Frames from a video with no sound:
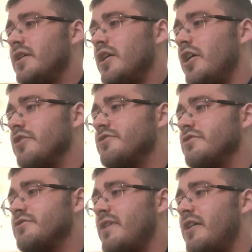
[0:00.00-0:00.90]
Also
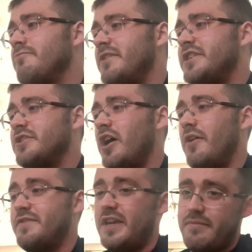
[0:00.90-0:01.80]
as well, which
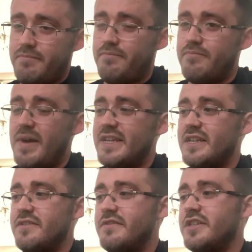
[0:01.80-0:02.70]
obviously makes
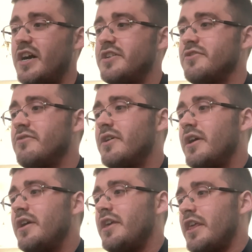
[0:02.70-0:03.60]
sense of the title,
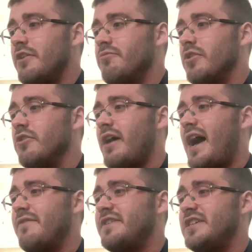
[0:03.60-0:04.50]
you will
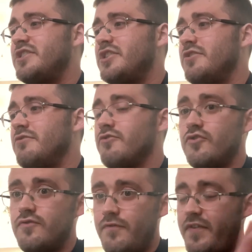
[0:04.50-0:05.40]
have these two
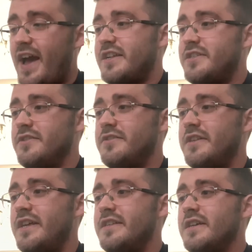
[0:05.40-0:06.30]
factions
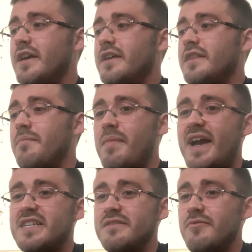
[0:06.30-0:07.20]
in it, the
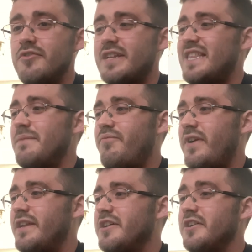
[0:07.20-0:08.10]
Maximals and the
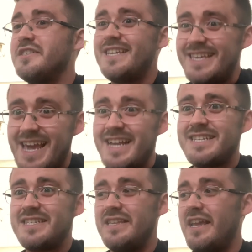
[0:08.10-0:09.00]
Predacons.
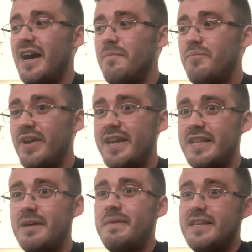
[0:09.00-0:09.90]
Yes, they are bringing
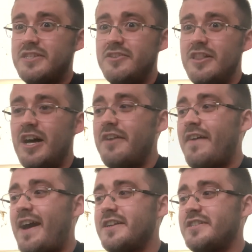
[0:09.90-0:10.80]
them into live
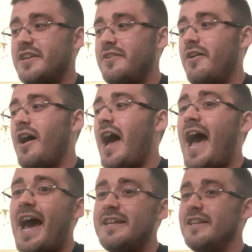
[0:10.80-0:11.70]
action.
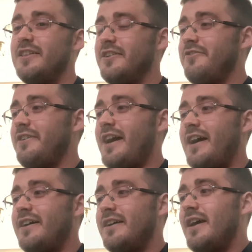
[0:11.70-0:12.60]

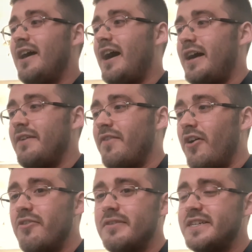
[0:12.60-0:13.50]
Hallelujah. I have
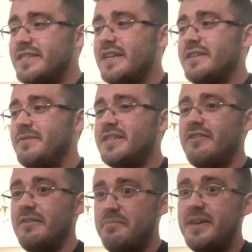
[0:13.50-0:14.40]
always said to
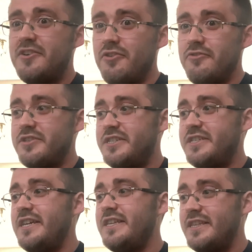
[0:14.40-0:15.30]
myself, it would be cool to
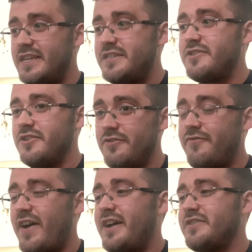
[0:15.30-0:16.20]
see these two
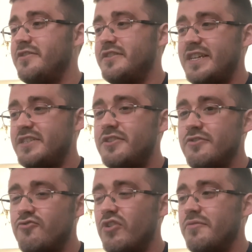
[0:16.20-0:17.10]
factions, these
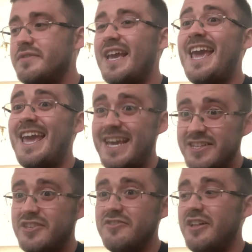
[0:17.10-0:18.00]
two groups,
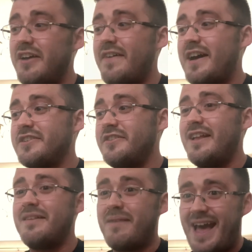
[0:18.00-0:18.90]
into live action
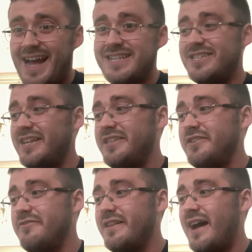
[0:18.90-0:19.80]
and them actually
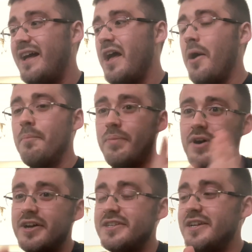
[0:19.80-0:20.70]
doing that.
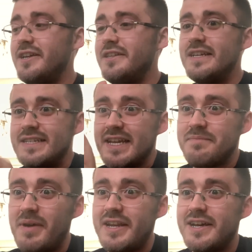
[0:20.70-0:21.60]
But this gets
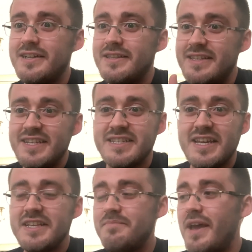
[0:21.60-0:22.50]
better. This
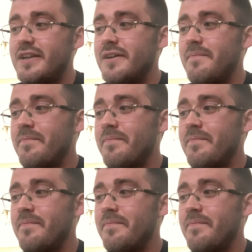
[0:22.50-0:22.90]
gets better.